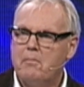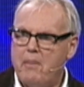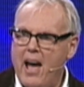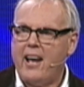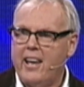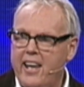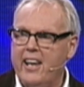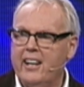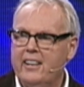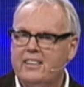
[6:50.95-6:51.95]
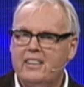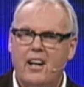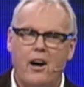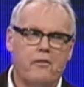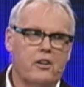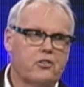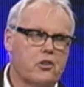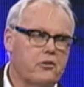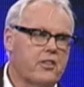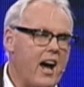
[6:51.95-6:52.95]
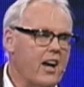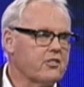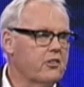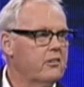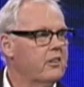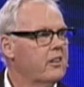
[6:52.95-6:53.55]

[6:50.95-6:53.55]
back here over 2,000,